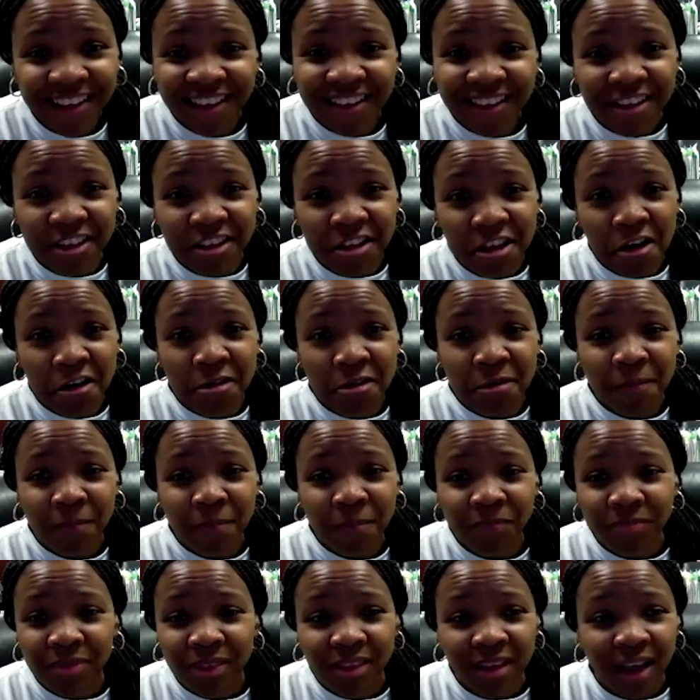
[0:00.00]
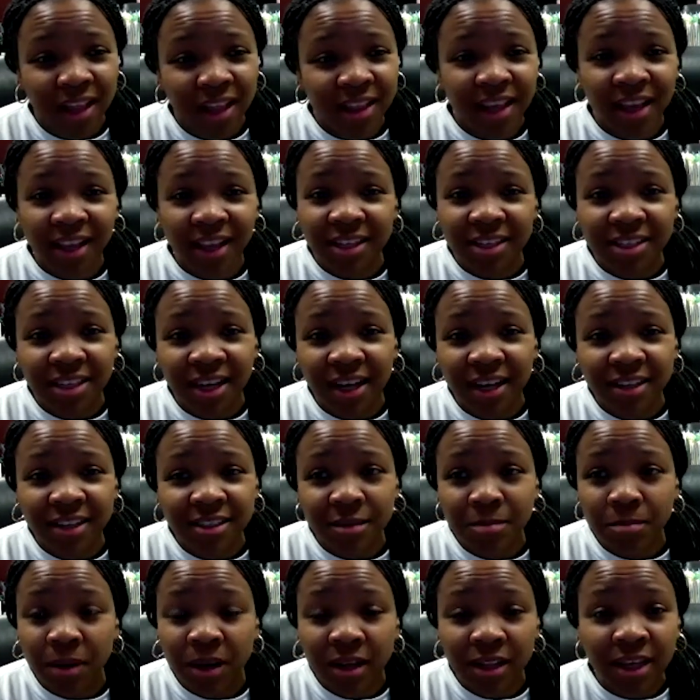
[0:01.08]
You know, Donetta
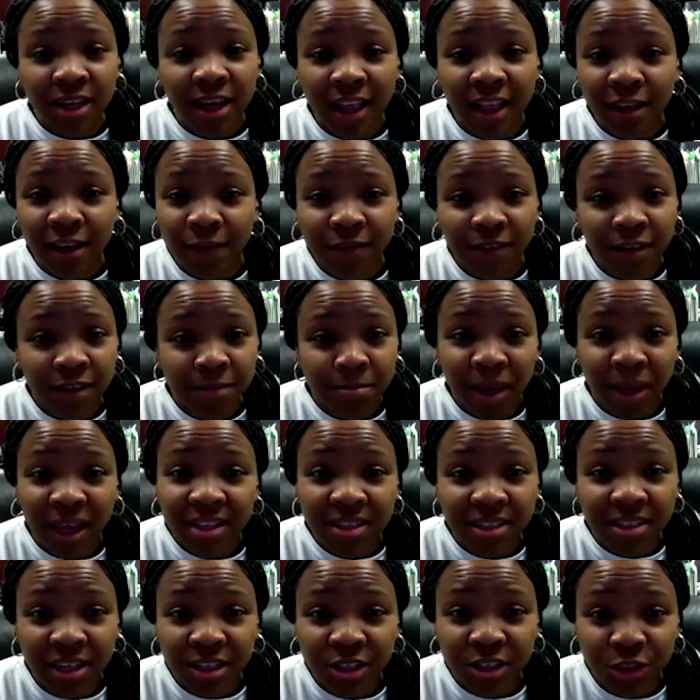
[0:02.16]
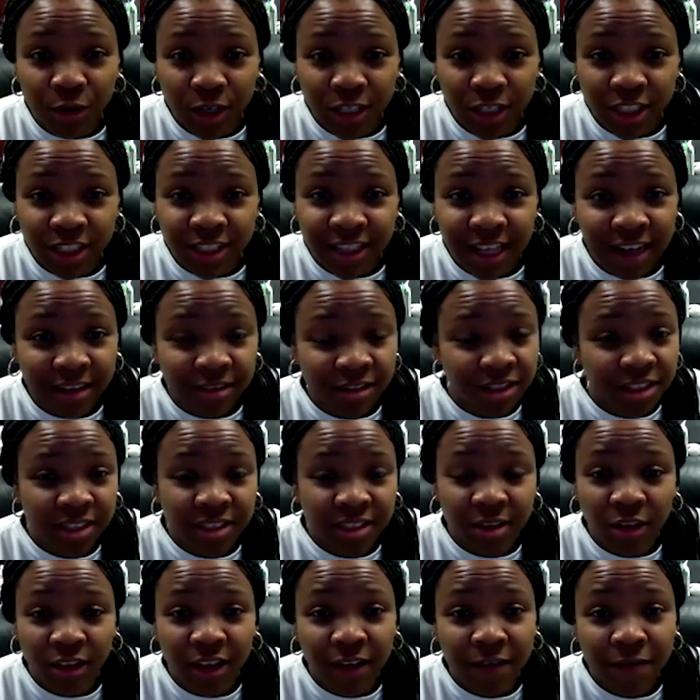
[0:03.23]
Johnson barely got off the bench at Georgia. Now she's
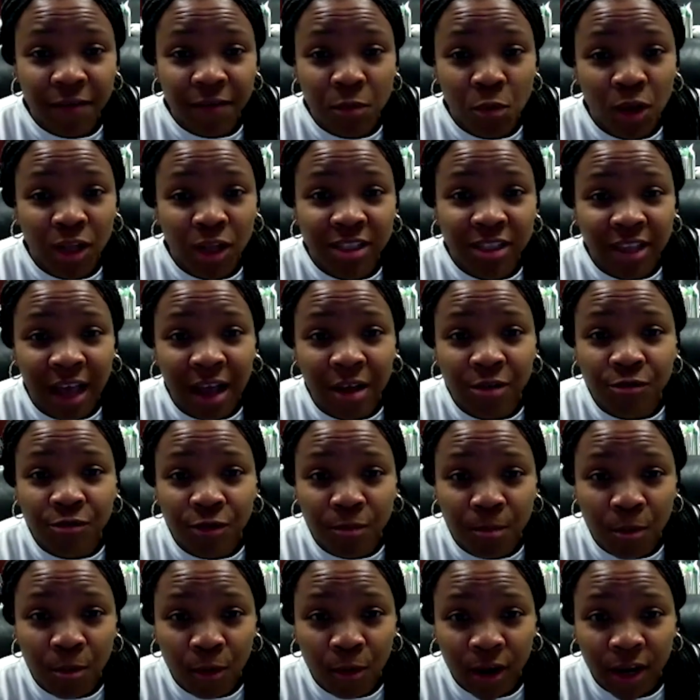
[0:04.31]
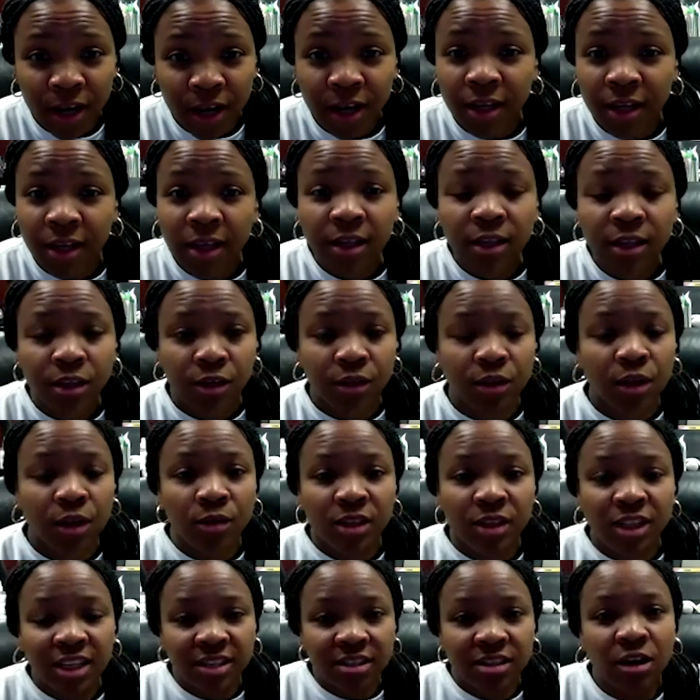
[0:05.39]
on everyone's scout report. You know,
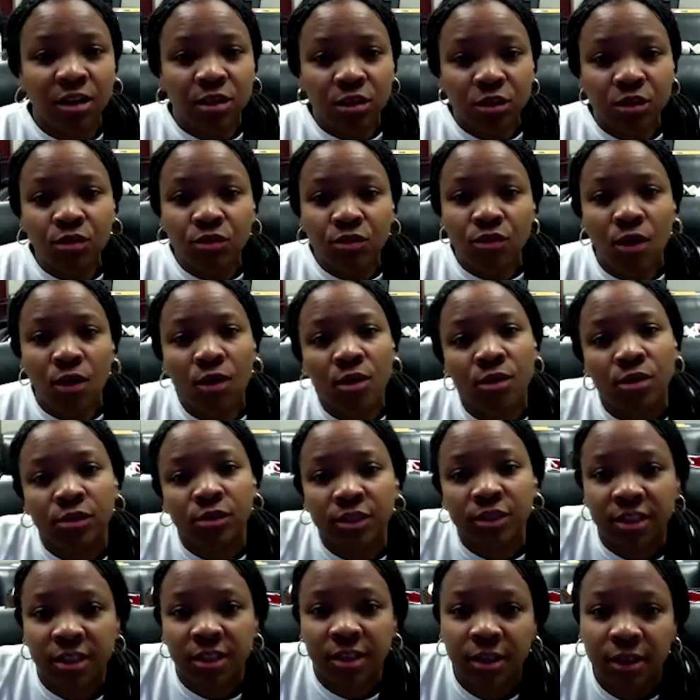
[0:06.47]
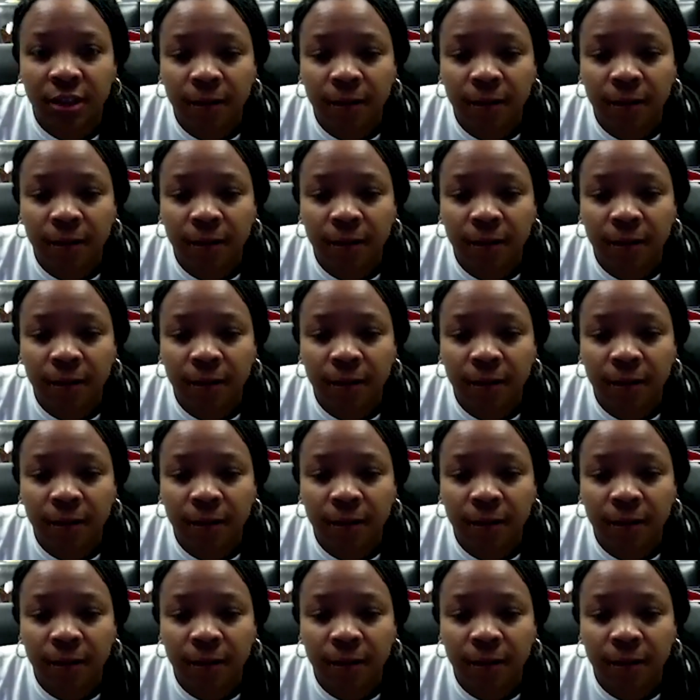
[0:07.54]
these are new roles.